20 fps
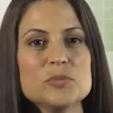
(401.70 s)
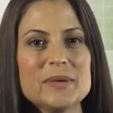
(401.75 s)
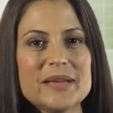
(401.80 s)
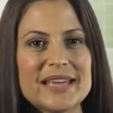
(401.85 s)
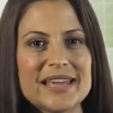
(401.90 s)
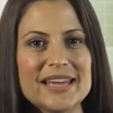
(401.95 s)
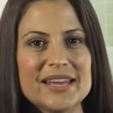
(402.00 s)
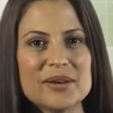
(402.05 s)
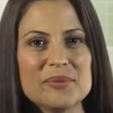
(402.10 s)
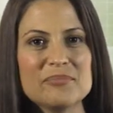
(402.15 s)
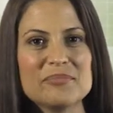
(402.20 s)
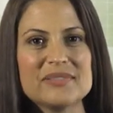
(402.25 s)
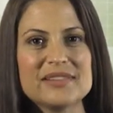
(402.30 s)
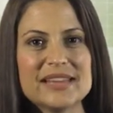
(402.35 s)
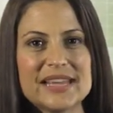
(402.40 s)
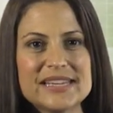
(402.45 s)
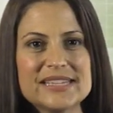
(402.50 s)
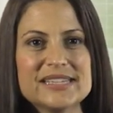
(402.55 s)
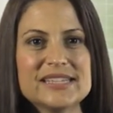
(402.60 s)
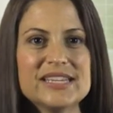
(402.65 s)
begin,
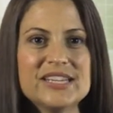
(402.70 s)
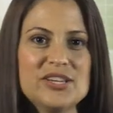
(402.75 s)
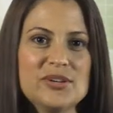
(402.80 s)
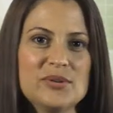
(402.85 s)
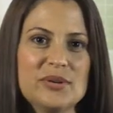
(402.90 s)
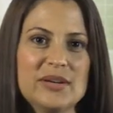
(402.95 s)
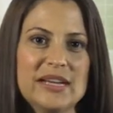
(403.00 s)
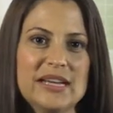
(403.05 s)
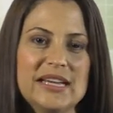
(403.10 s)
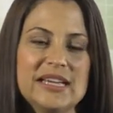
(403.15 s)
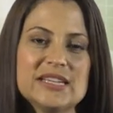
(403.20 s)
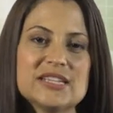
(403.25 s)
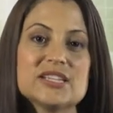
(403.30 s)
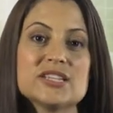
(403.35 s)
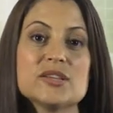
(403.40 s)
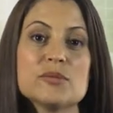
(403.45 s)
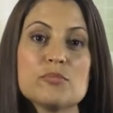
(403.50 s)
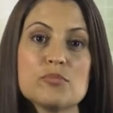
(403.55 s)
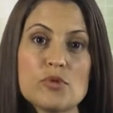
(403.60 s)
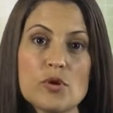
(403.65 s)
place the unit into
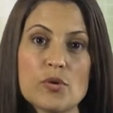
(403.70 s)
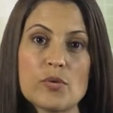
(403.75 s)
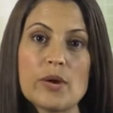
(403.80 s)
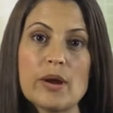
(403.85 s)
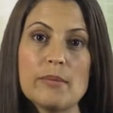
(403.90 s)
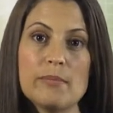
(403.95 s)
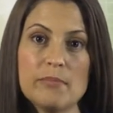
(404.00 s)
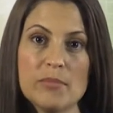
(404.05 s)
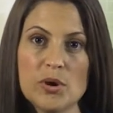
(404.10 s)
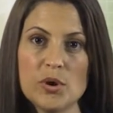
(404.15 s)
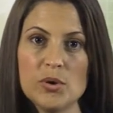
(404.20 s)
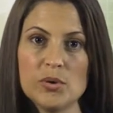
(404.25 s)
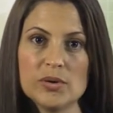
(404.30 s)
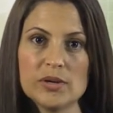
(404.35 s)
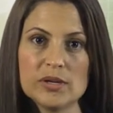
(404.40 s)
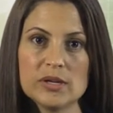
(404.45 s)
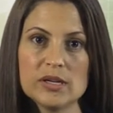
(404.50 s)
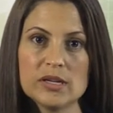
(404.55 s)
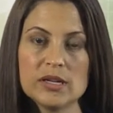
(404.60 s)
the program mode.